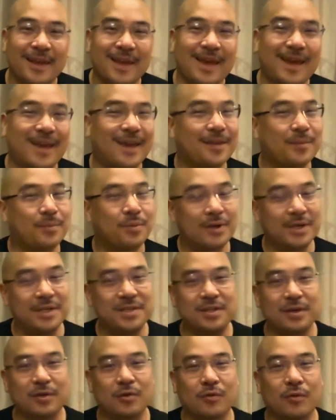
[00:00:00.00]
And please
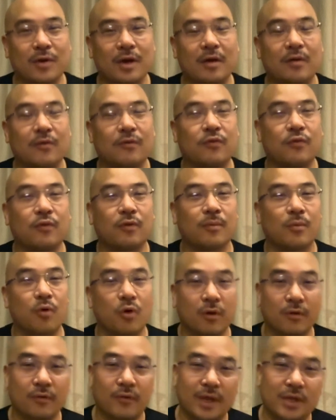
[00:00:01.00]
stick around for
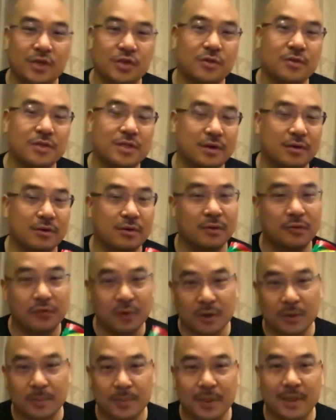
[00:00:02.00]
more adventures here in the
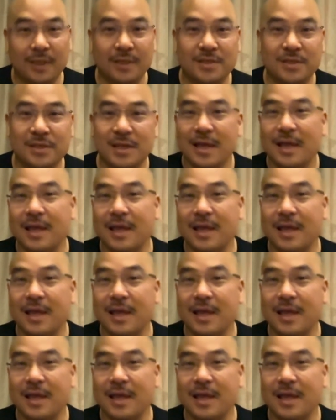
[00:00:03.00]
Philippines,